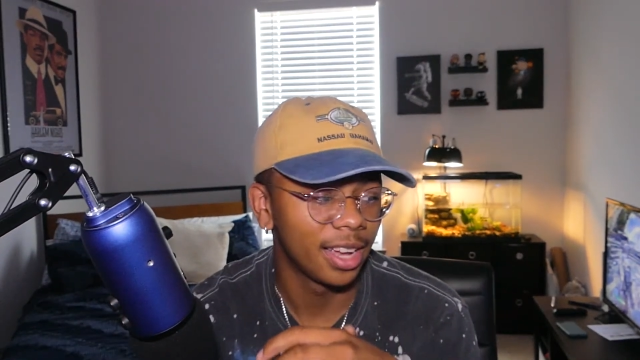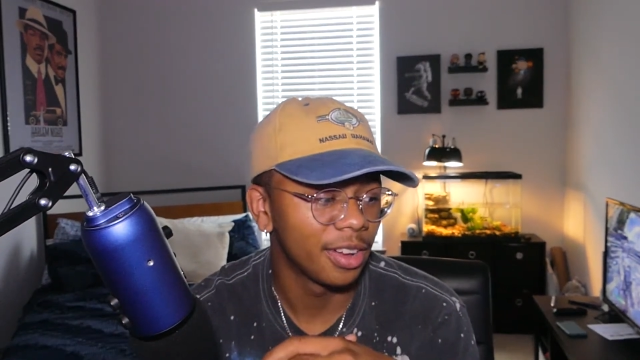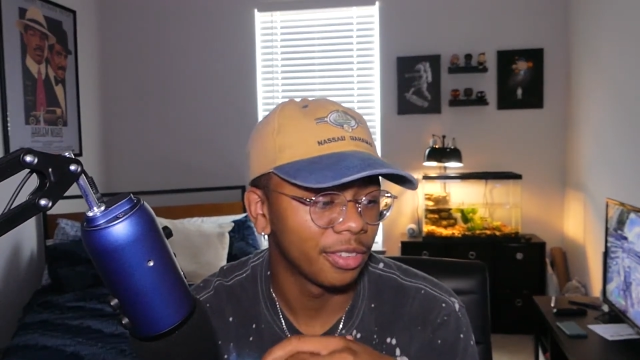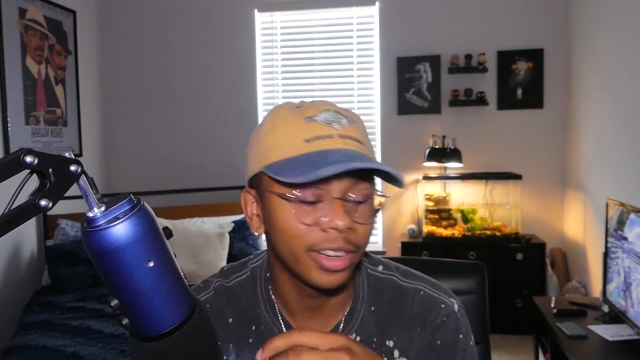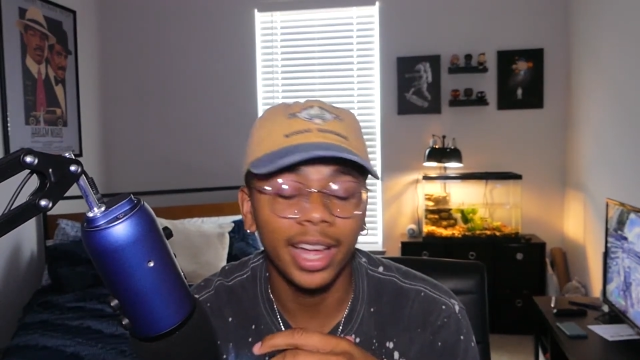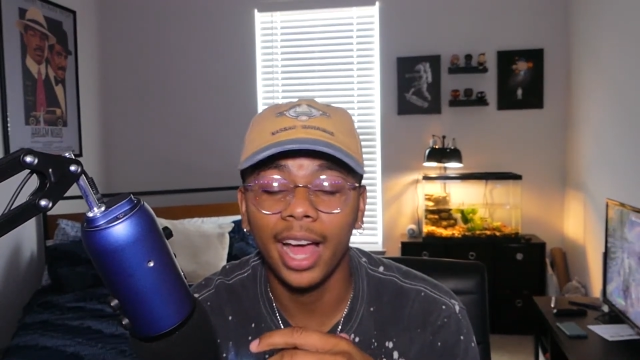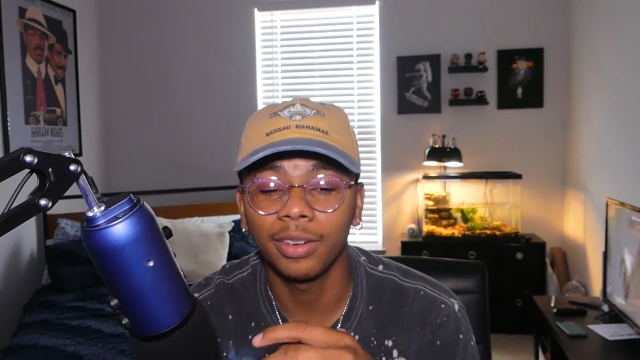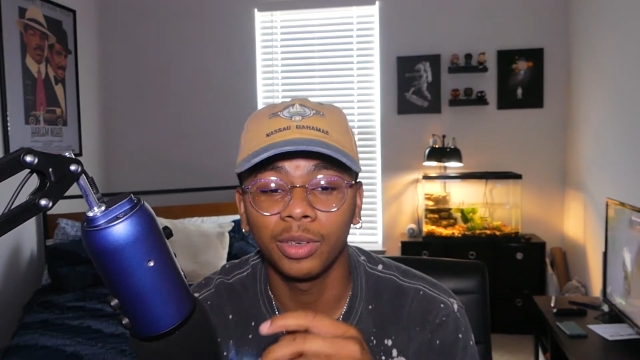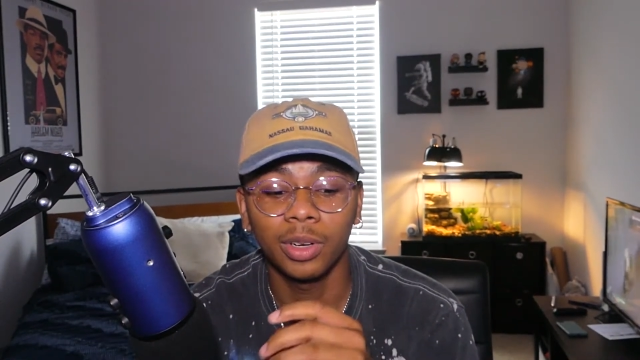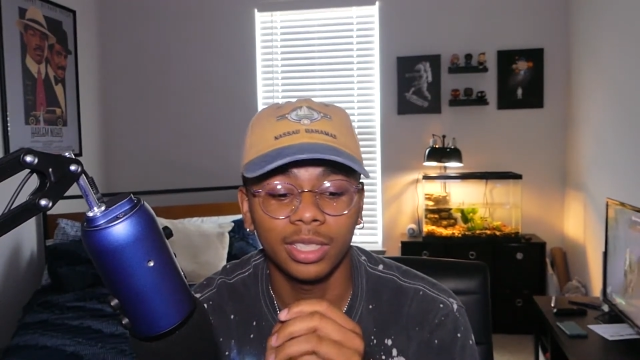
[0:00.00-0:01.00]
Free Guy, of
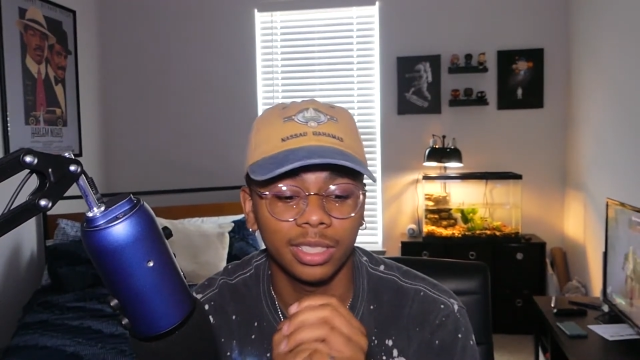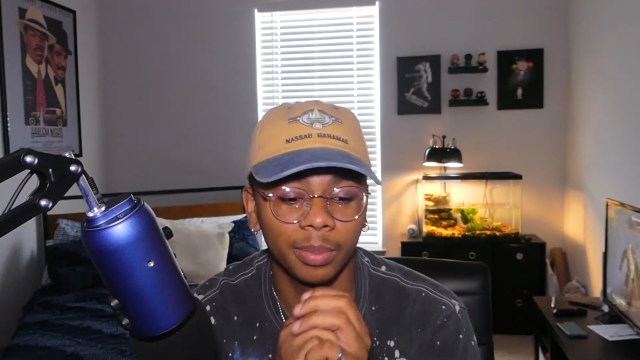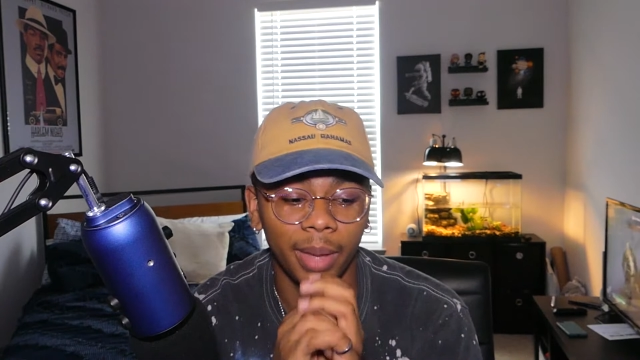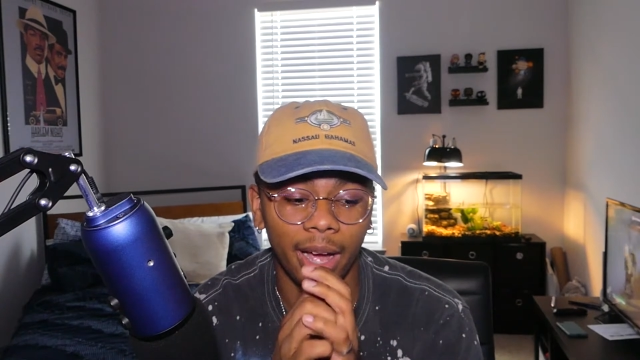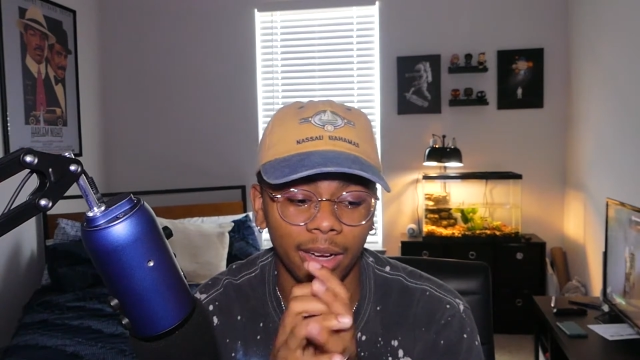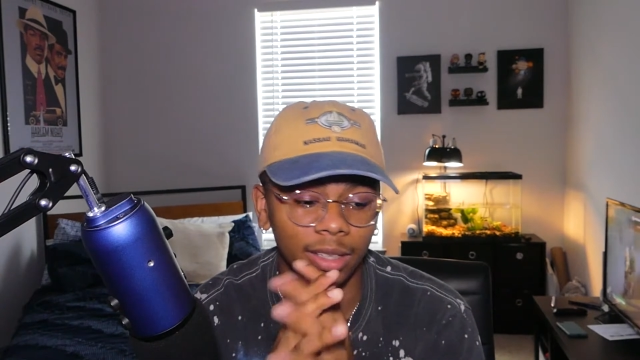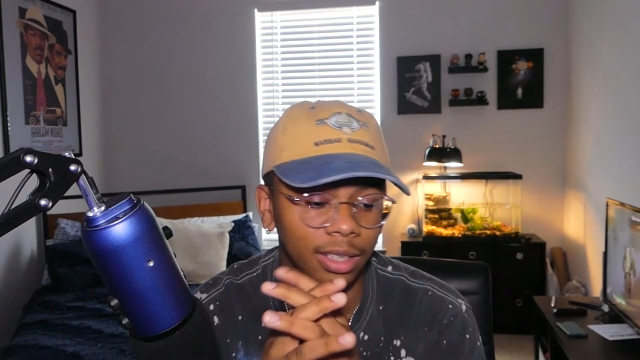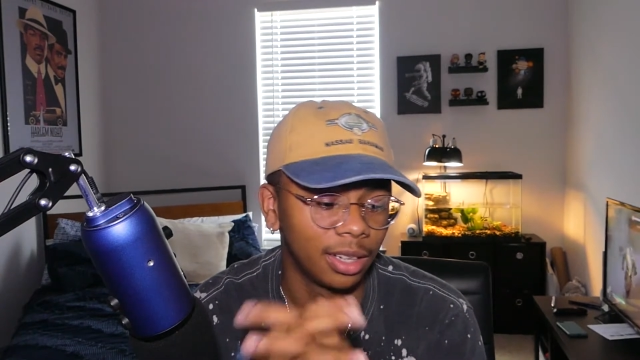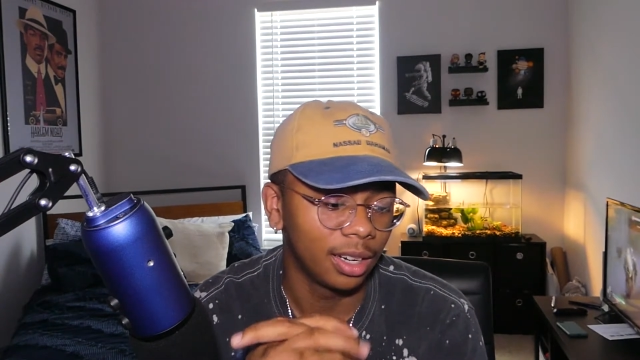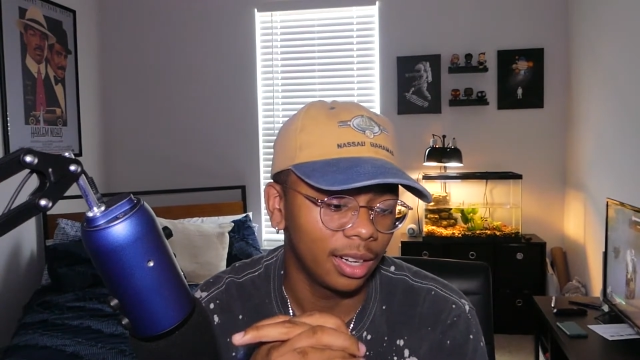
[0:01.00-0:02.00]
course, is about
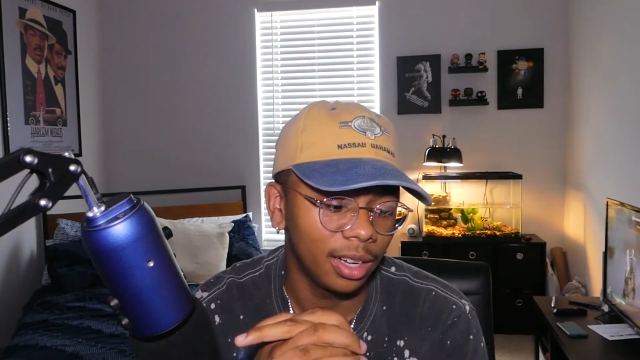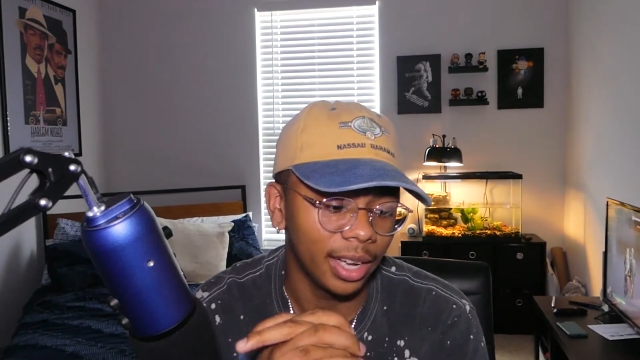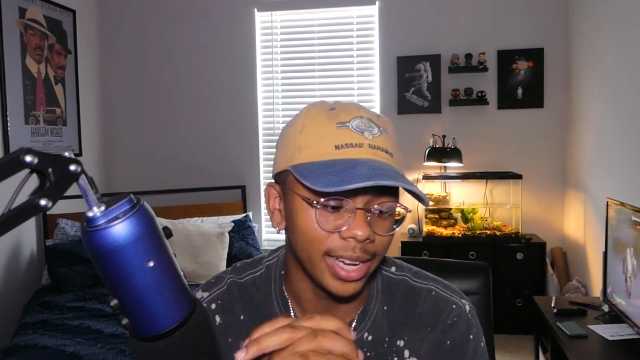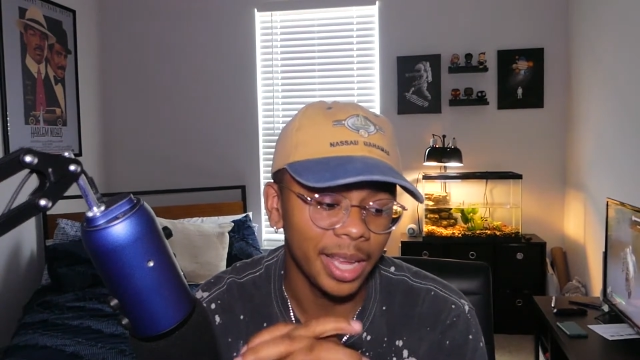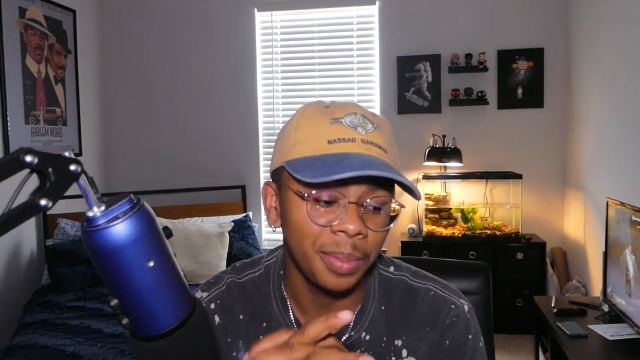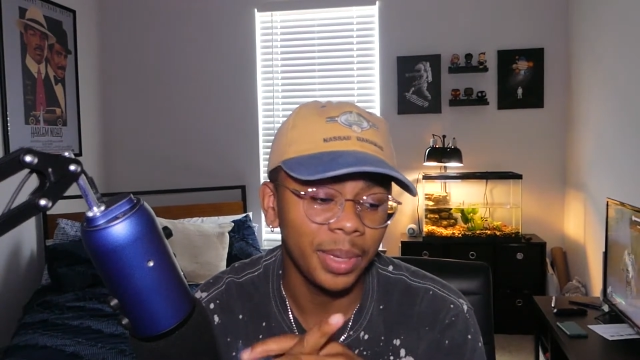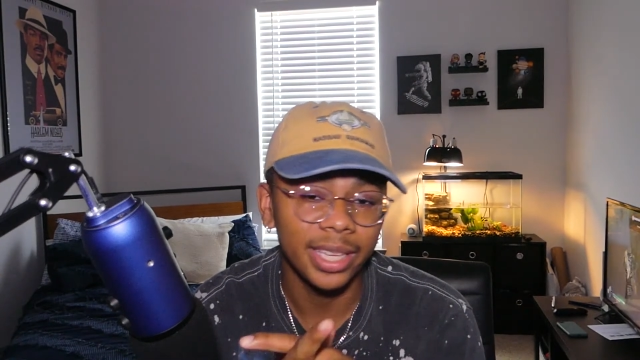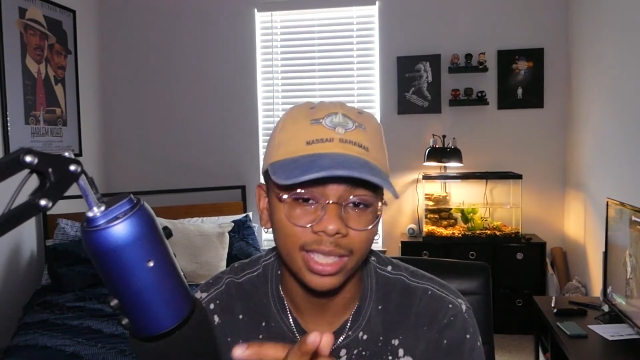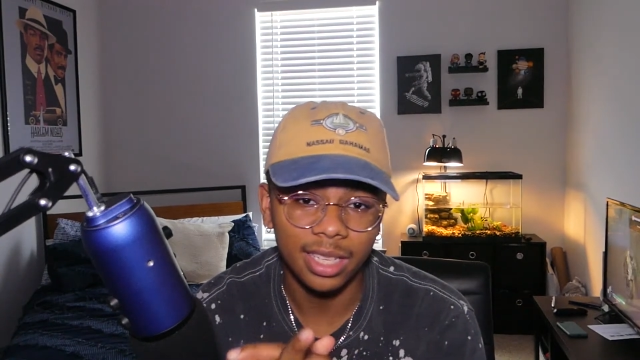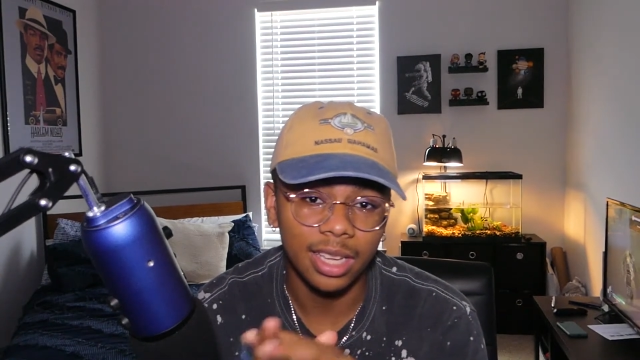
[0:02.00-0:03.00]
an
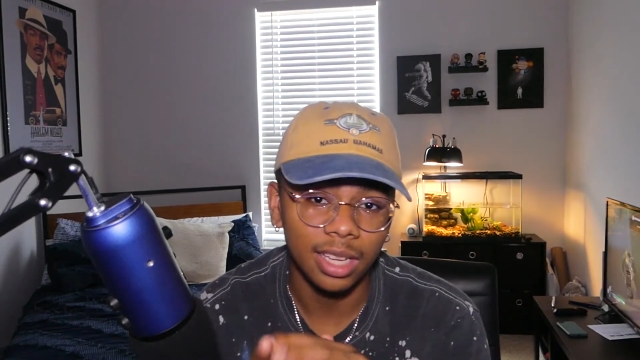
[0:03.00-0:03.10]
NPC,